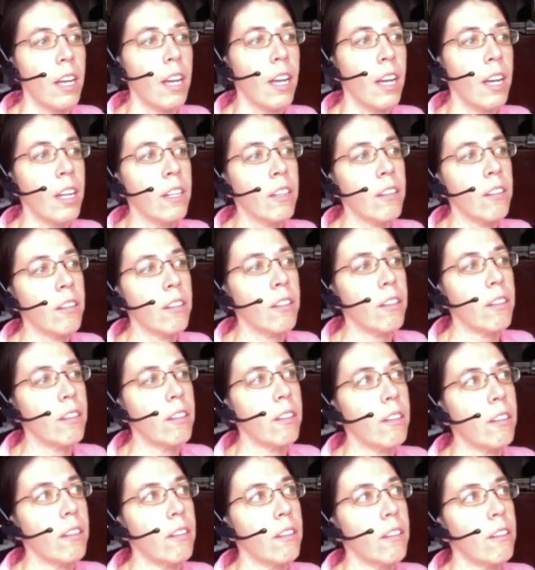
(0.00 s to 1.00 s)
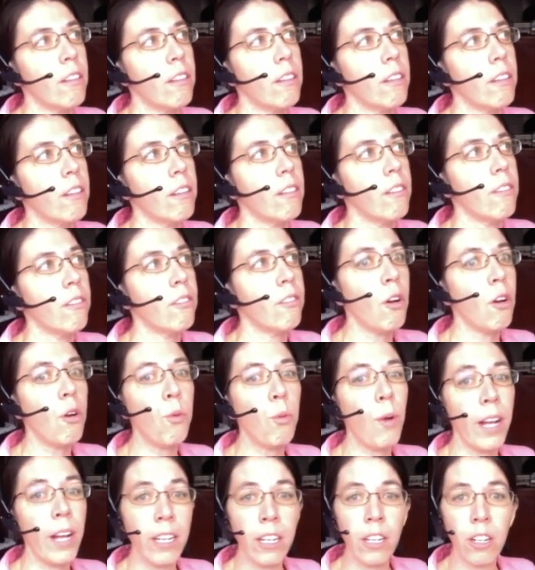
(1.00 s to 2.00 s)
And
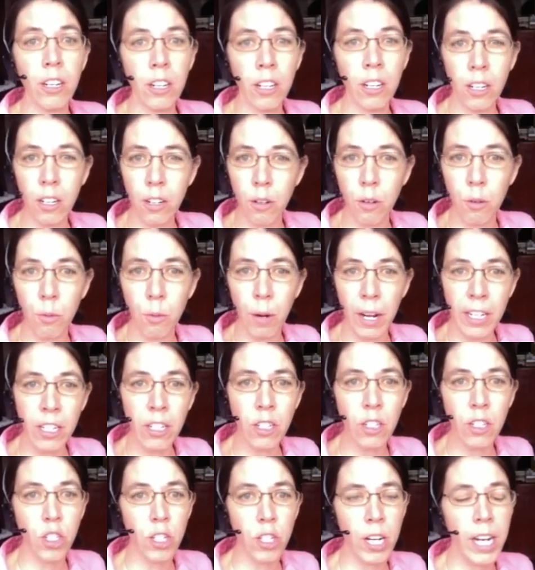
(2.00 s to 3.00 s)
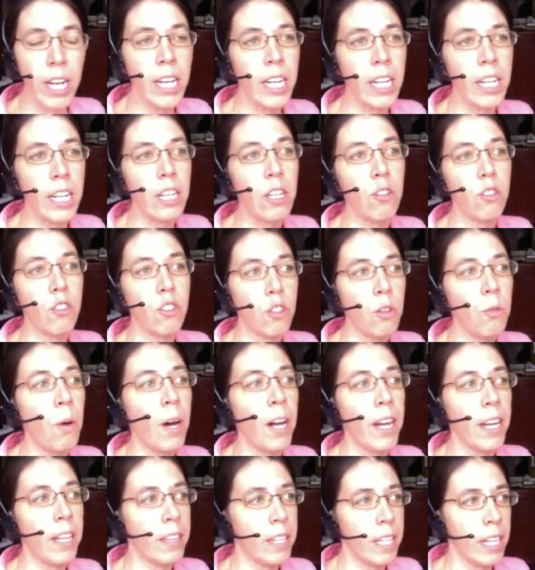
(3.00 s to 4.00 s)
so when you're training, you do
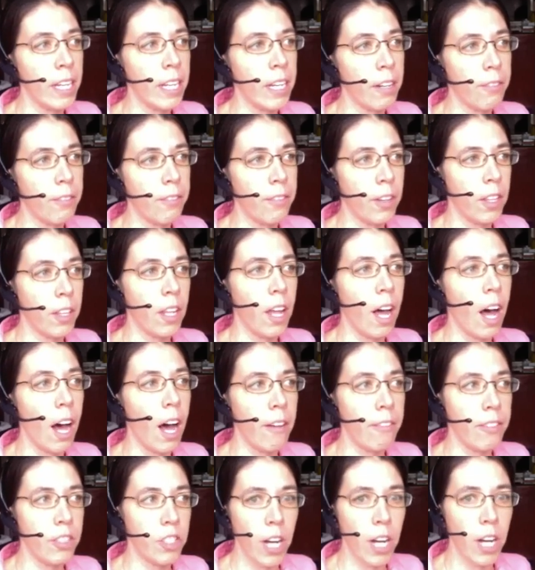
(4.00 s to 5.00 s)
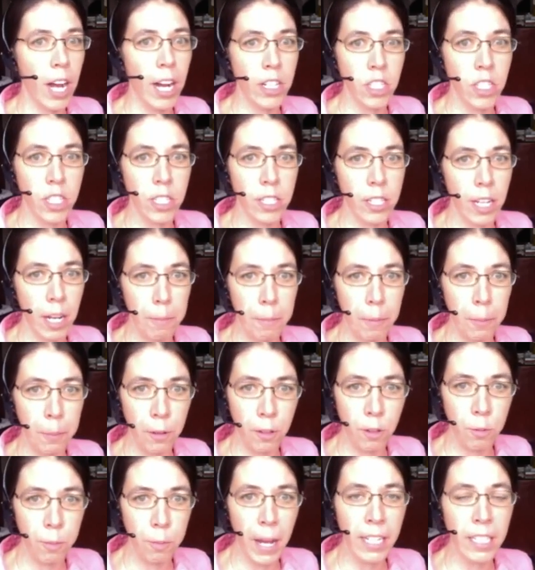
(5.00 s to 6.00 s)
want to think of a law of attraction type of
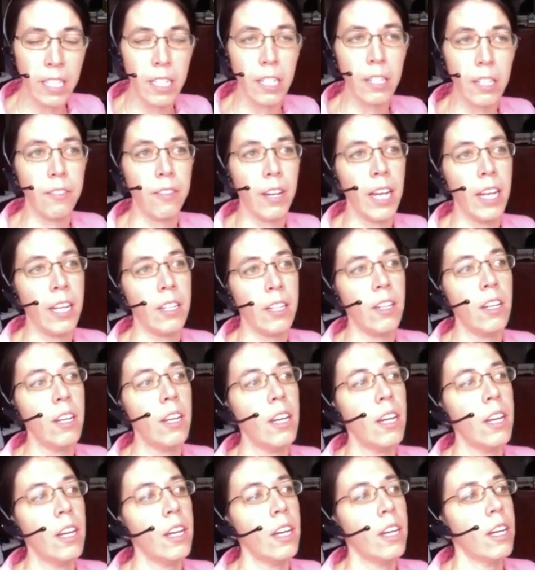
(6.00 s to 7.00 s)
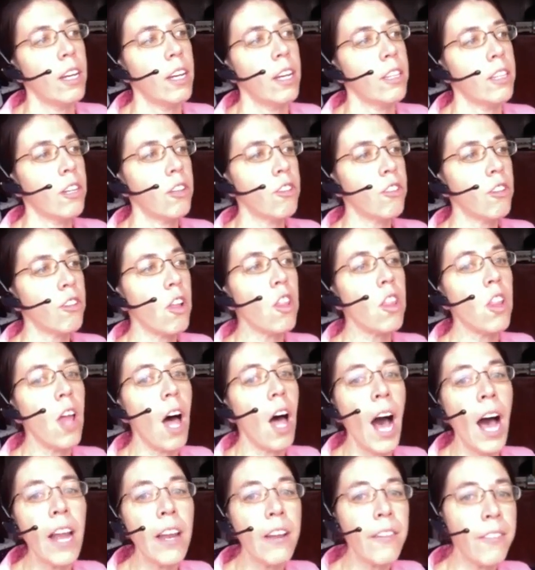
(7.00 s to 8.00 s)
perspective. And there's a
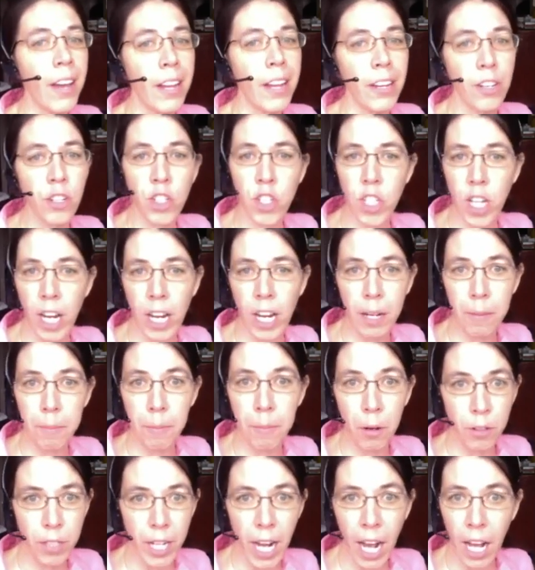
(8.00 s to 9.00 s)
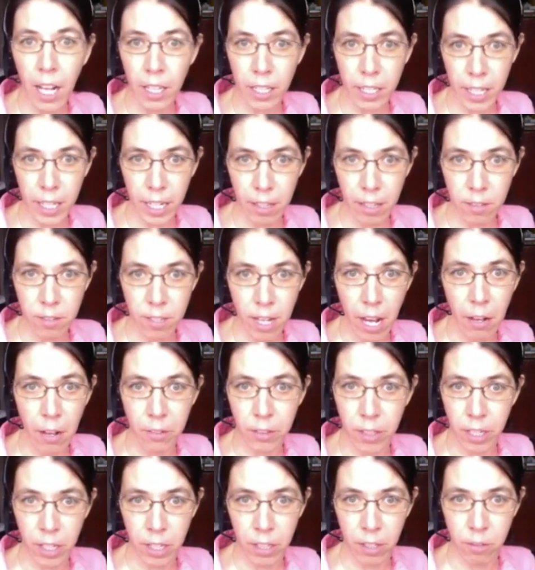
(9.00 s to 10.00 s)
lot of energetic modalities
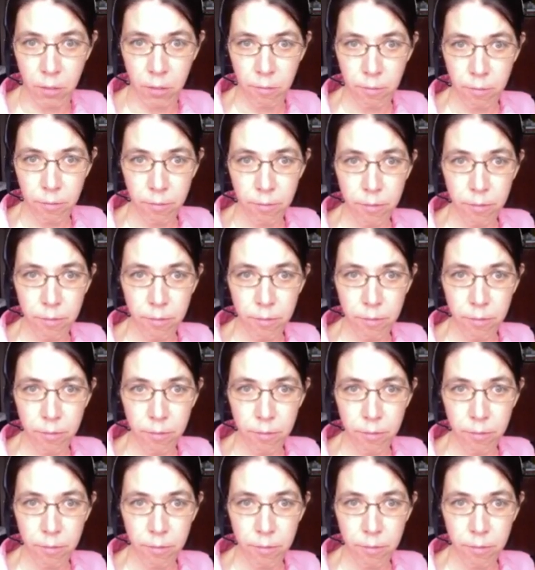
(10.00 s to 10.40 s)
out there.